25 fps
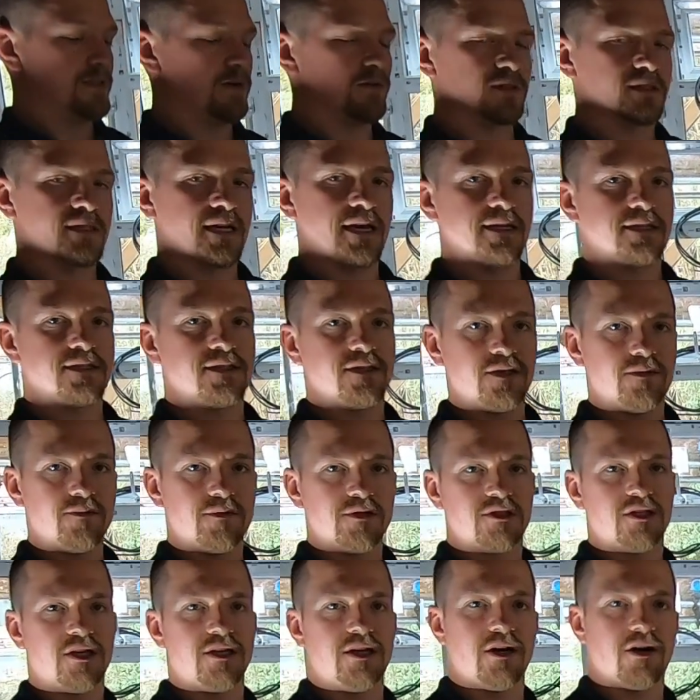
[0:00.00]
Don't take too
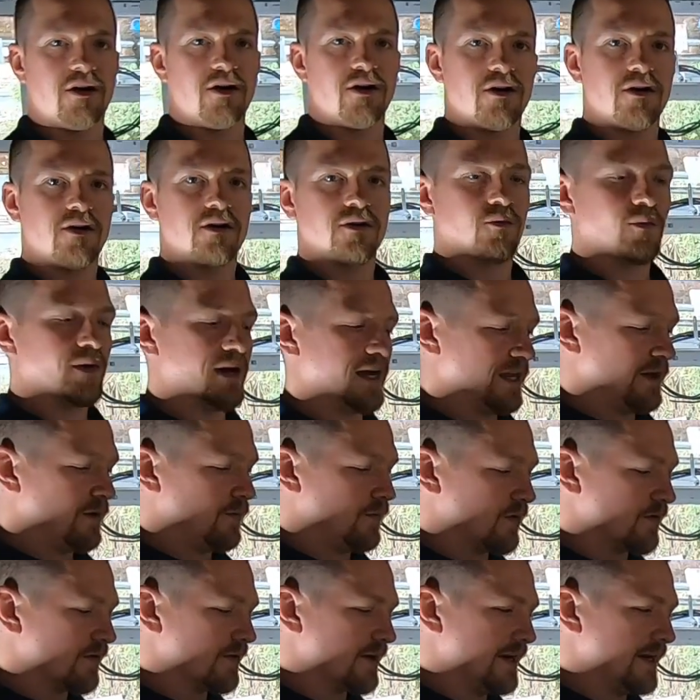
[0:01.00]
much on your hook where you're
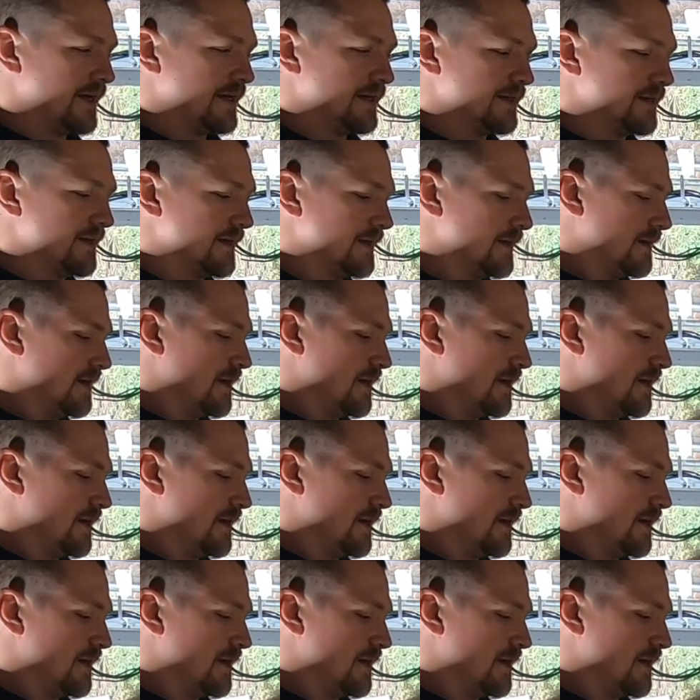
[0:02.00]
worrying